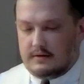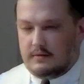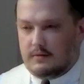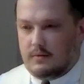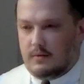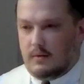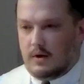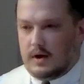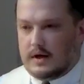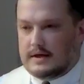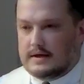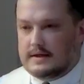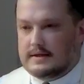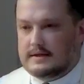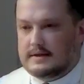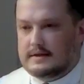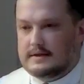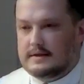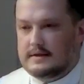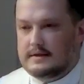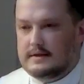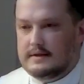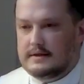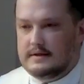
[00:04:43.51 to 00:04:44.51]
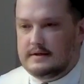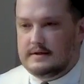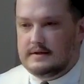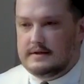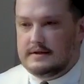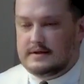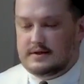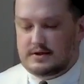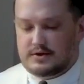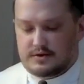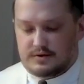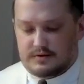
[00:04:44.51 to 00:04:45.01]
What
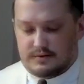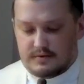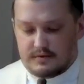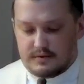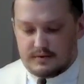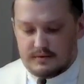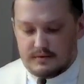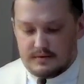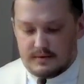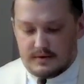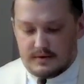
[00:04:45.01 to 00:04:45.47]
is true?